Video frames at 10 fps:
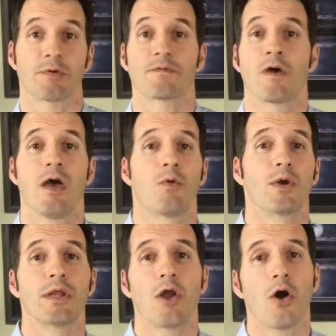if
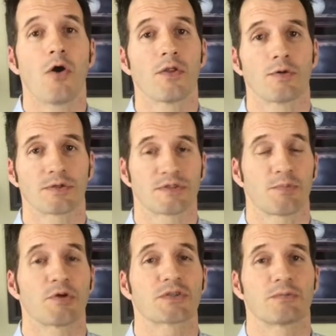we know that we're
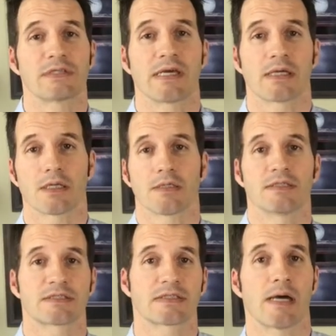supposed to be taking
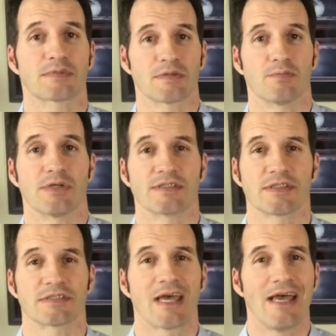these steps in
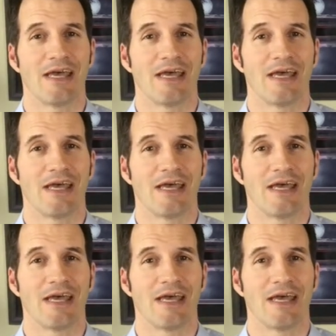business,